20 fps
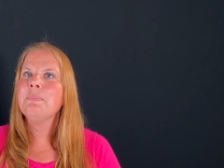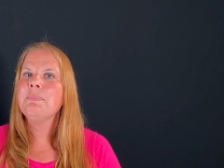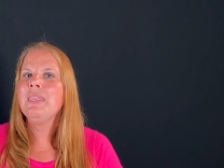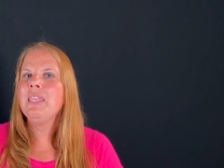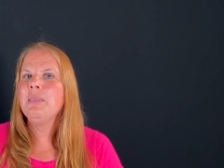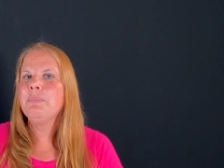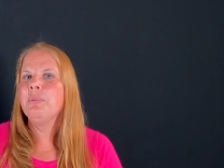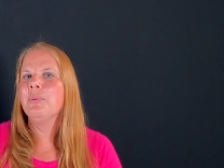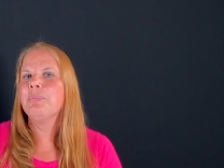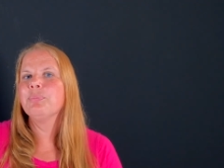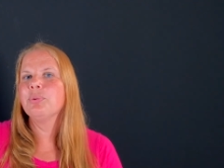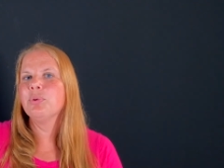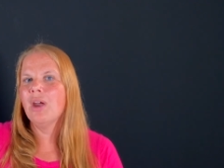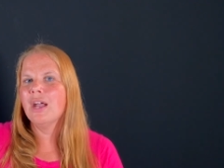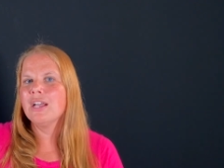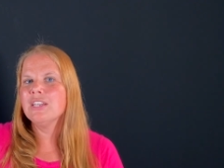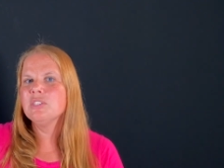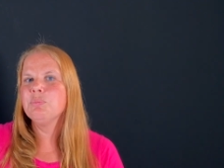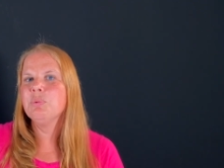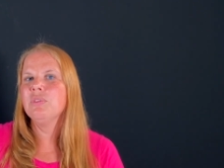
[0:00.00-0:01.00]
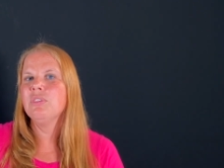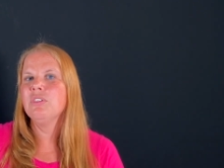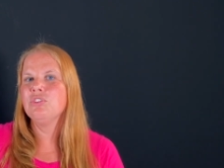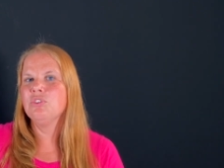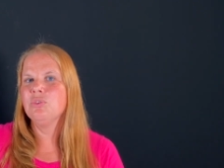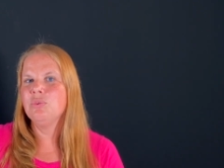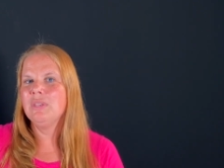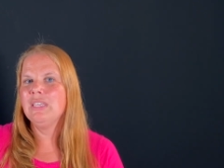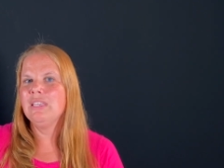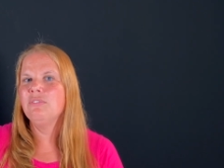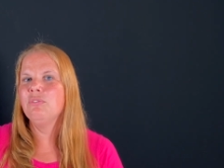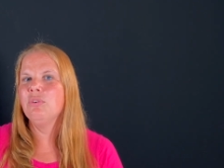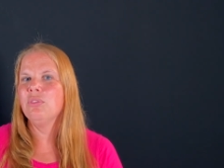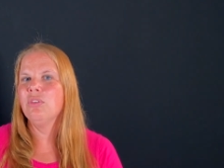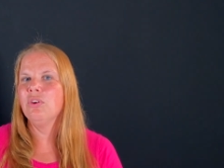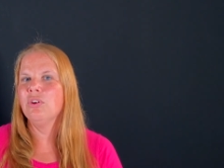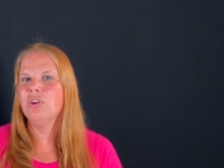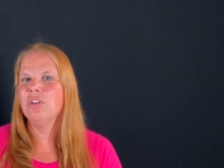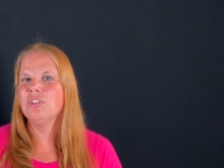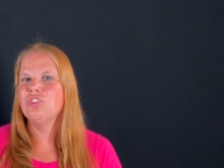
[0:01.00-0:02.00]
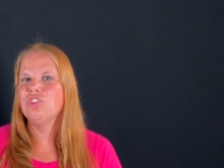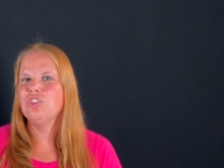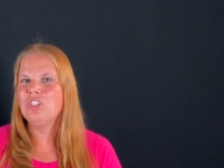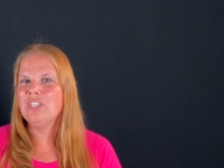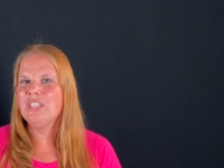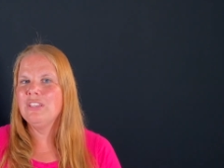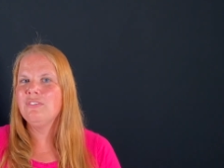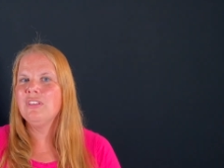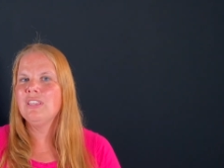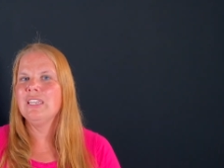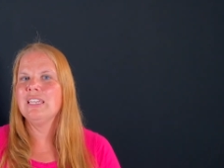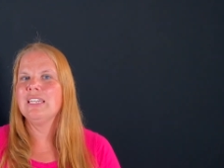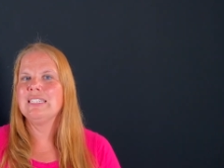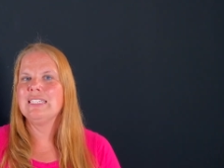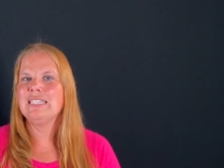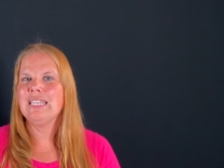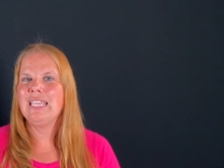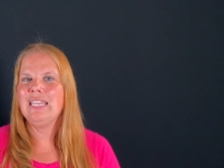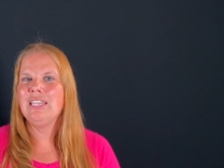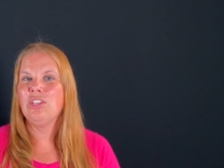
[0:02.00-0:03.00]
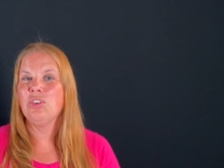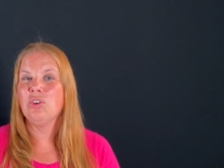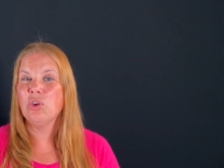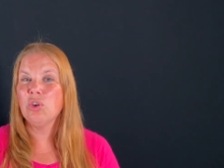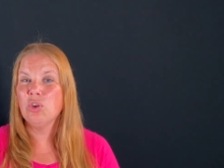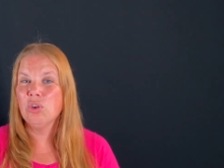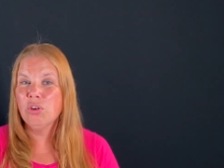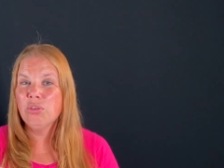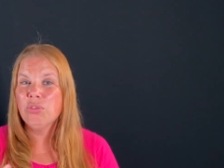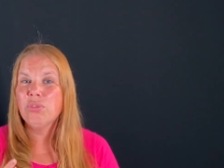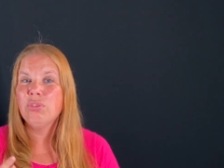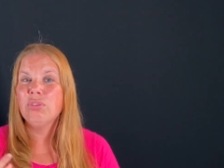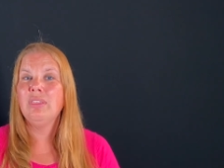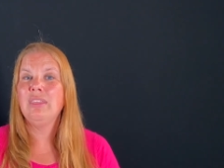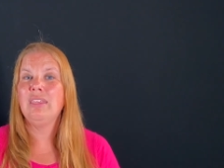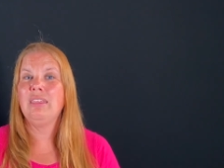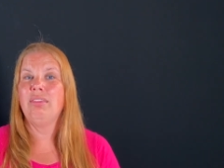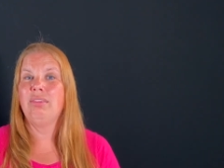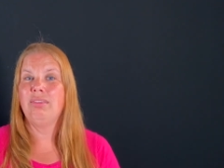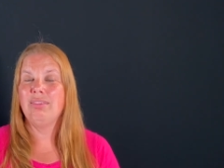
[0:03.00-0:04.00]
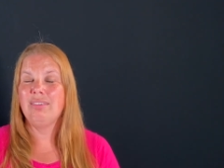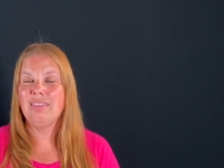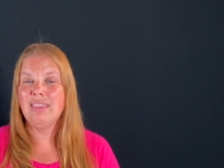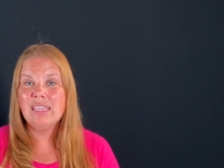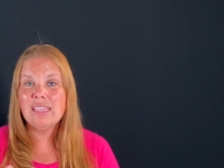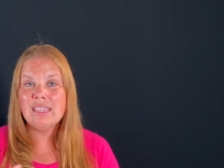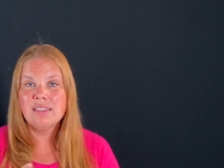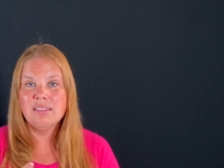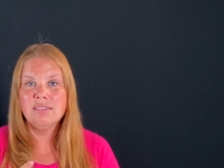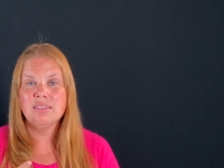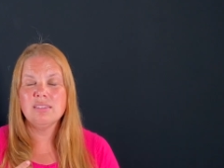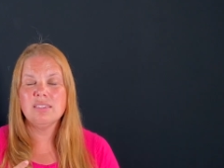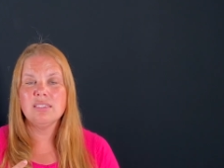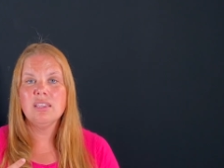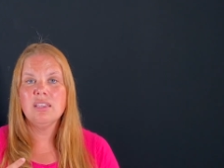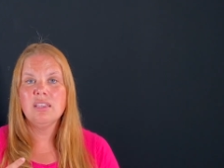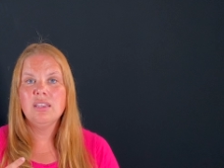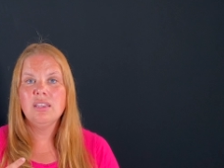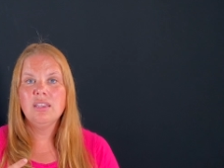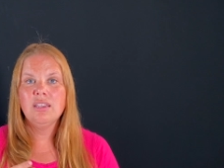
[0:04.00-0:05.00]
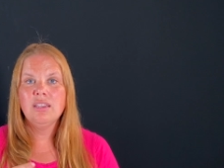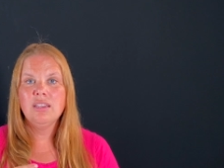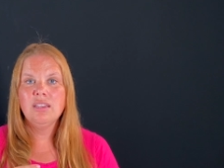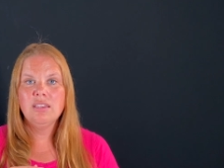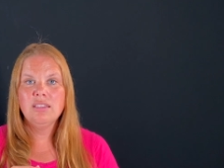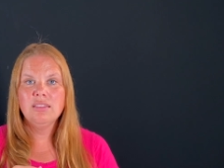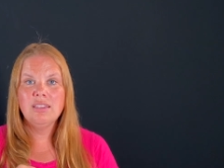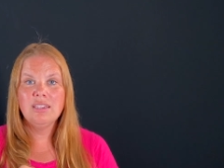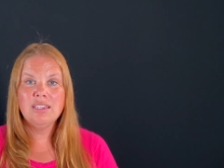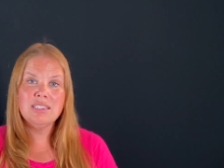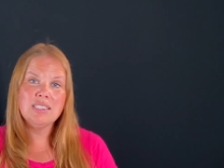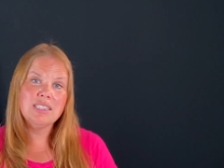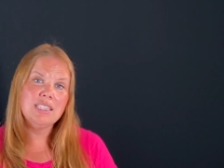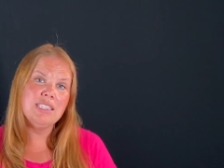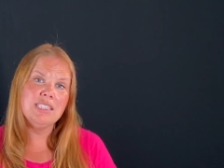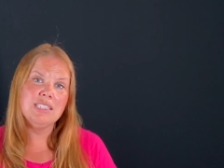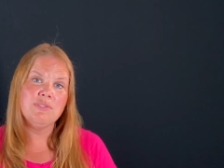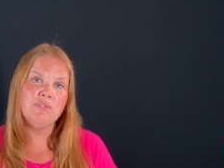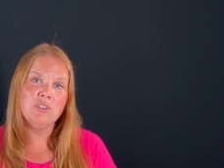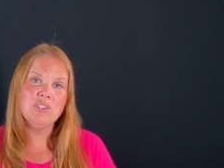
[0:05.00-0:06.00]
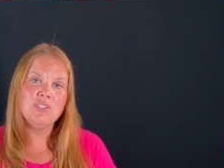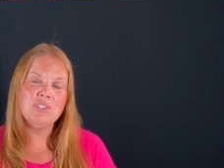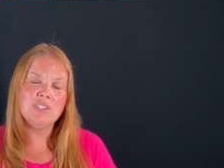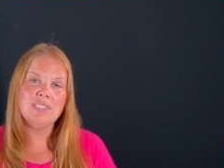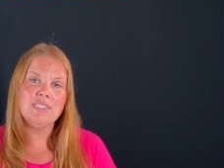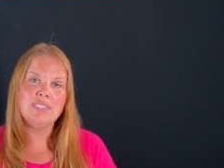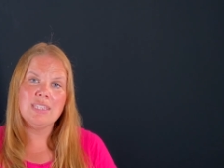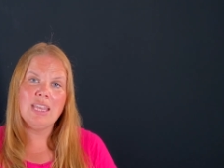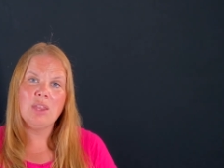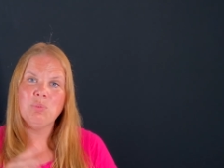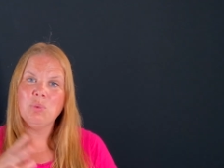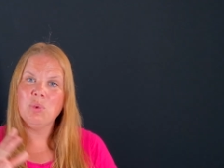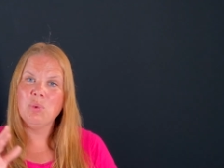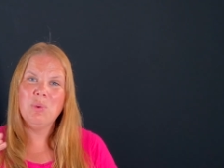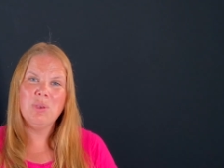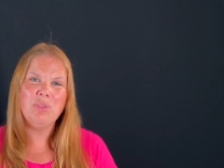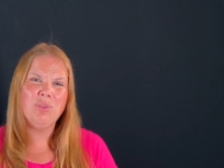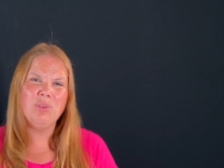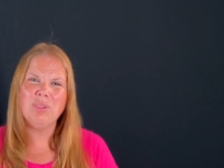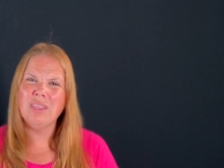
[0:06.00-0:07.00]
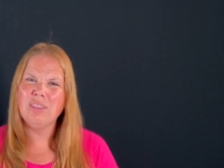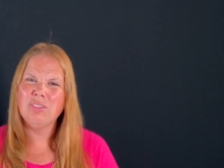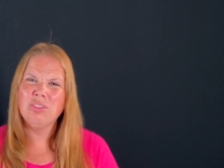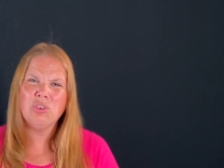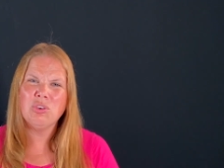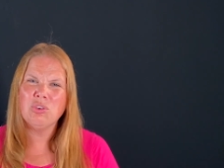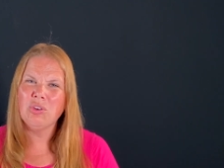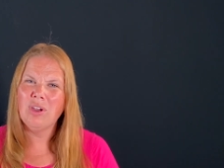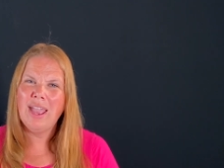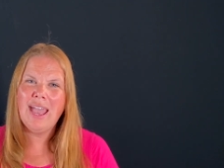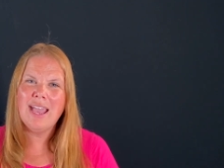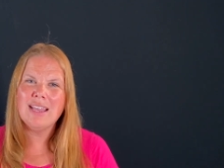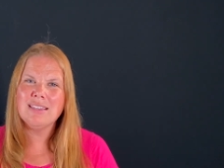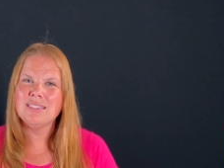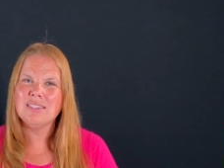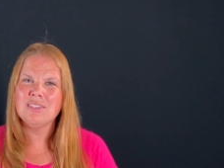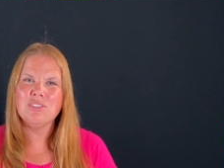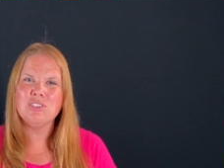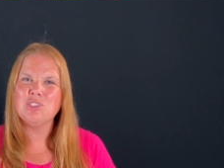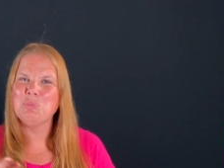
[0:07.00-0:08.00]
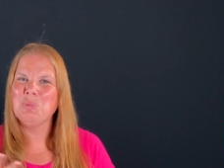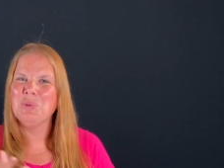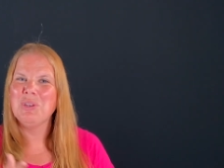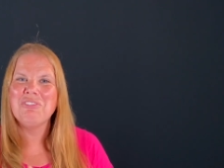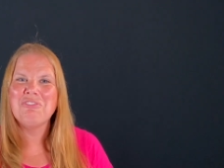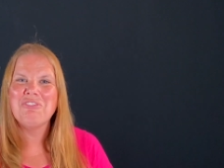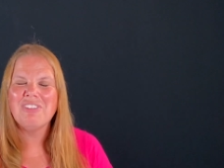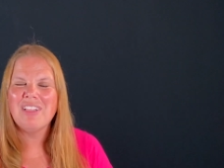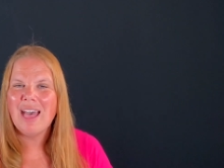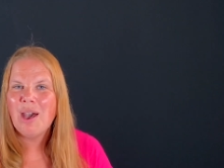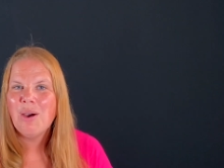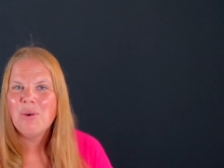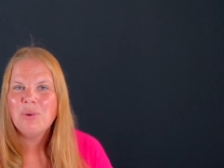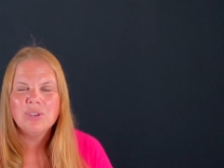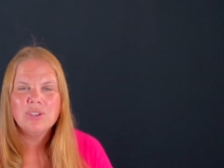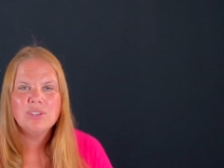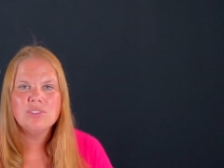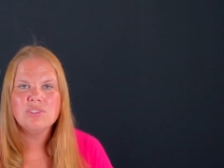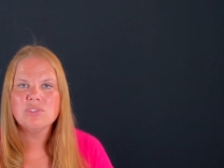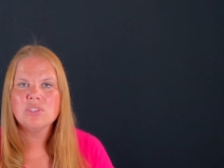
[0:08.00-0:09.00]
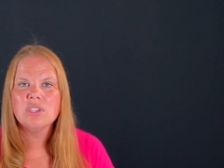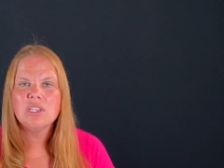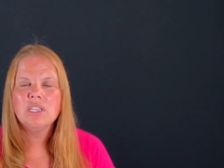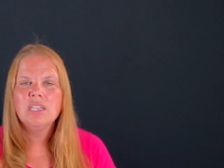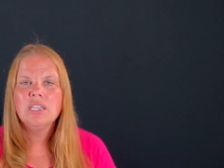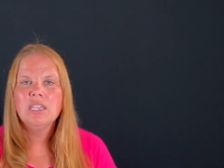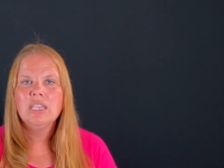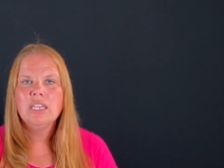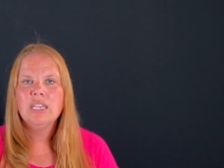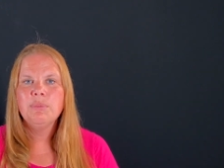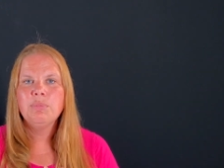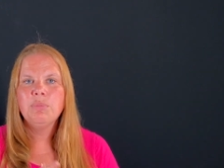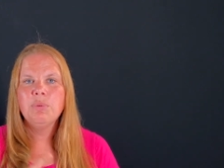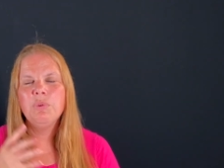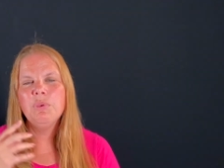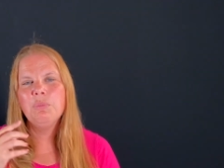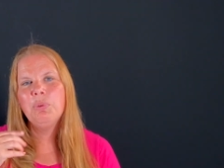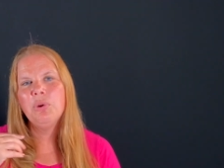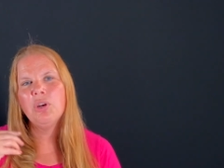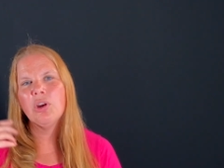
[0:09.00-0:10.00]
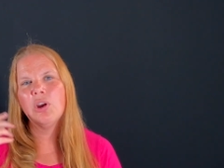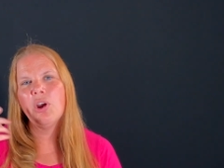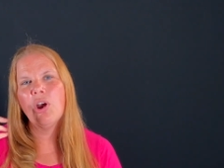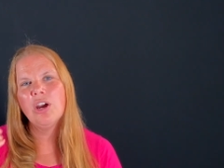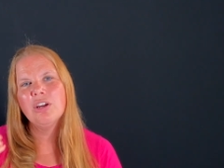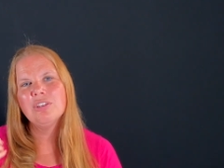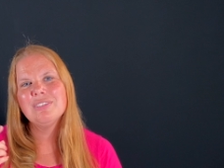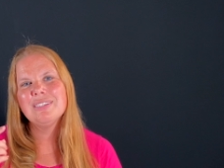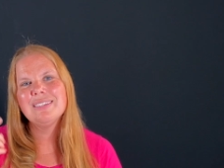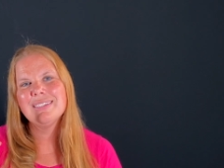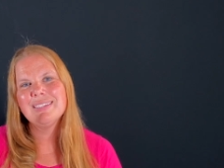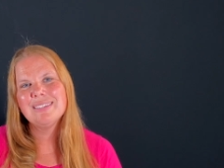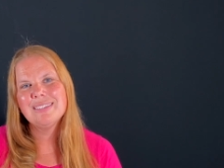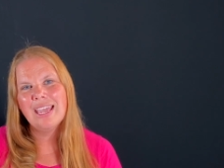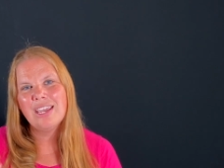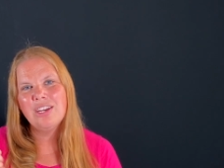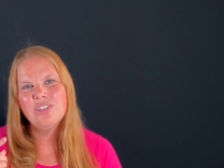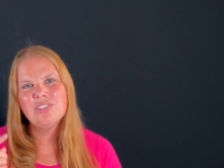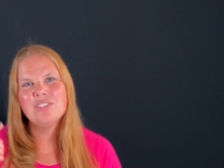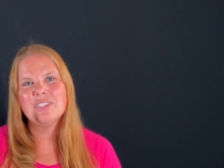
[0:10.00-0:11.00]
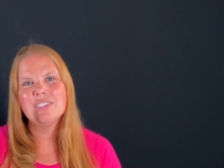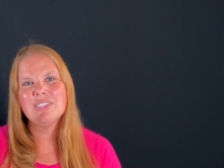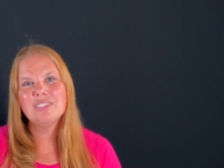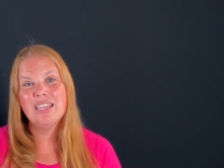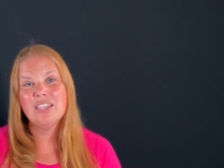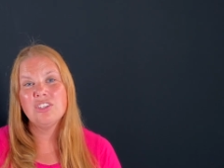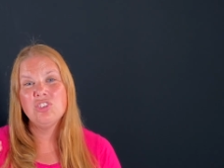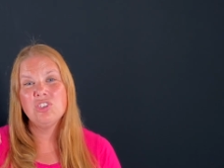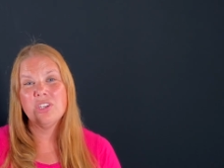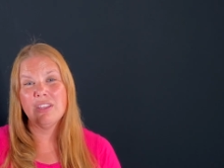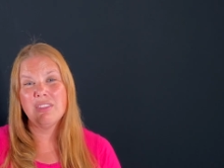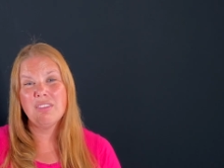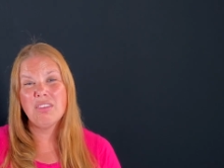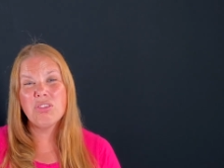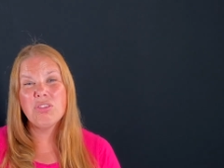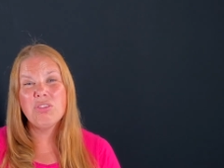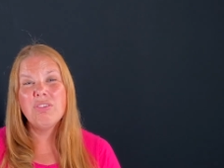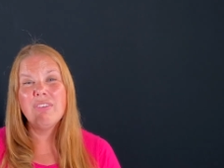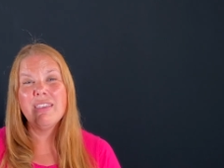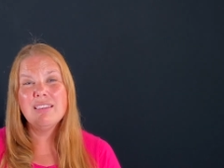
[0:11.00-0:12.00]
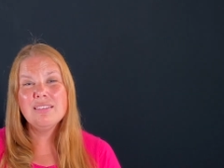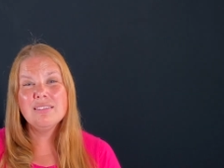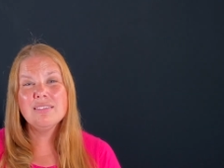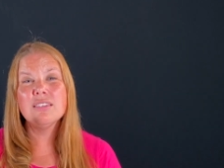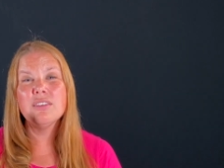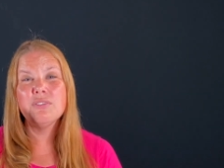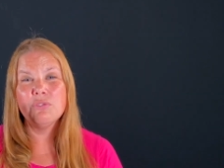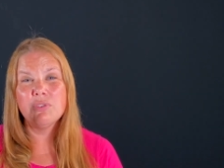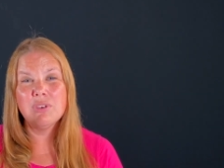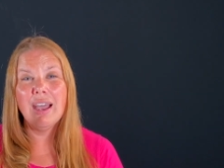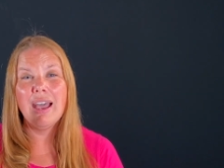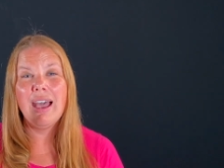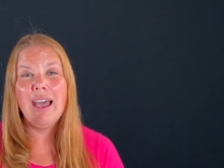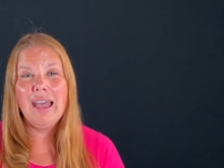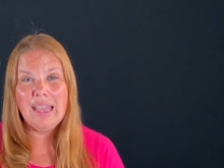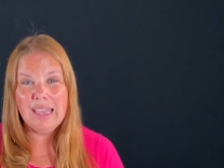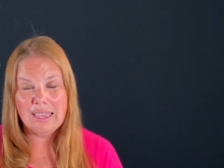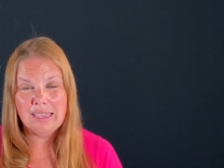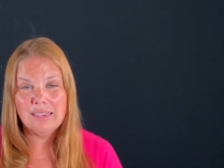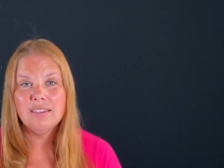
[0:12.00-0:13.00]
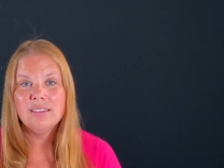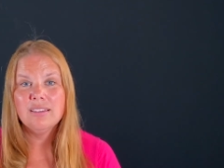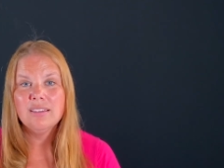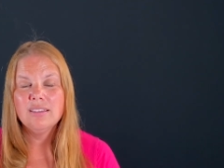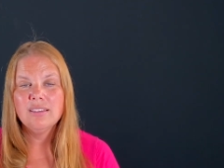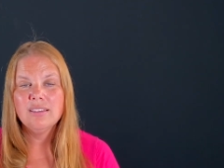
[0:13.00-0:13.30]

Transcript: people prospering that do evil, they're achieving and attaining earthly things. That as this verse is said, will wither like the grass and the spring flowers. But when we put our heart's desires and attention on the things of God,